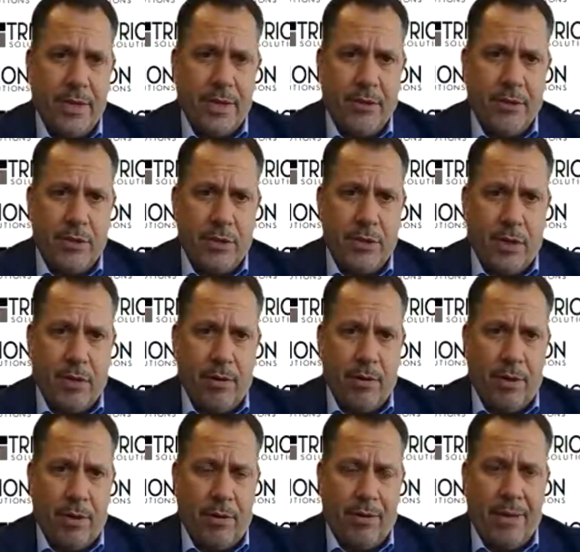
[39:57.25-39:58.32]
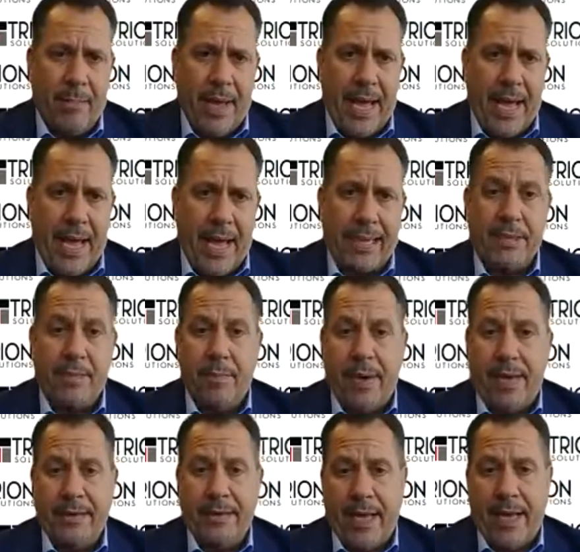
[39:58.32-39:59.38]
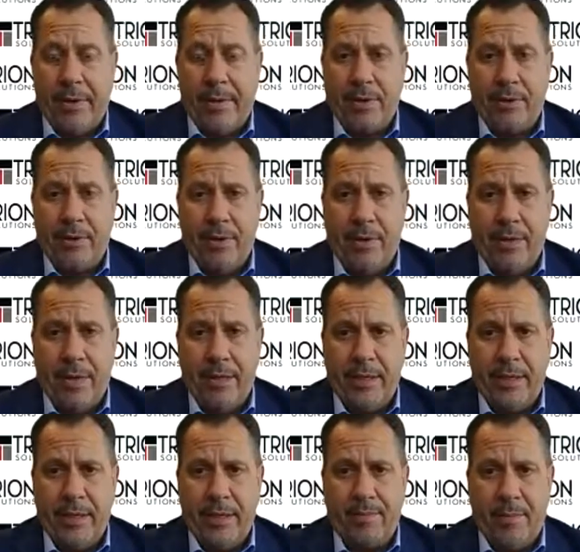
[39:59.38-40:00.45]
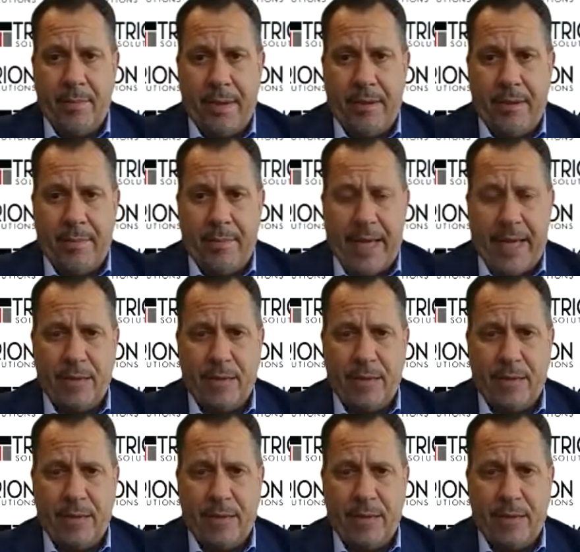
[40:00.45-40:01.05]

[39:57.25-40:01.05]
So in order to maximize the opportunities from a cash flow